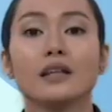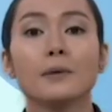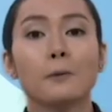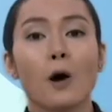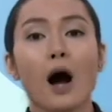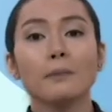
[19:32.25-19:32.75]
The
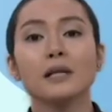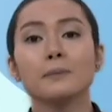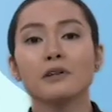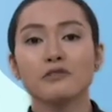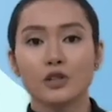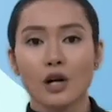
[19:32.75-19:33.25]
problem
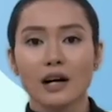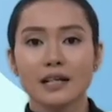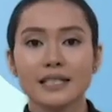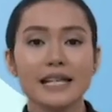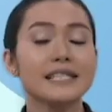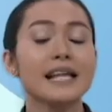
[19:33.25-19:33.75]
of
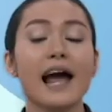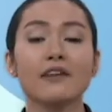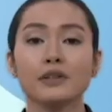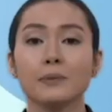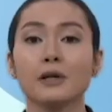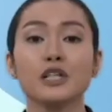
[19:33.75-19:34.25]
drugs is
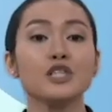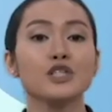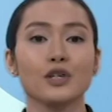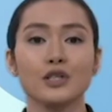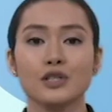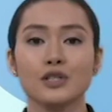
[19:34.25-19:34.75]
everybody's
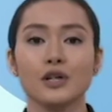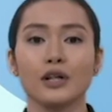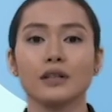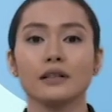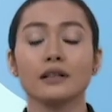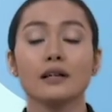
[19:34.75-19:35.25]

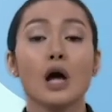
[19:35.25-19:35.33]
concern.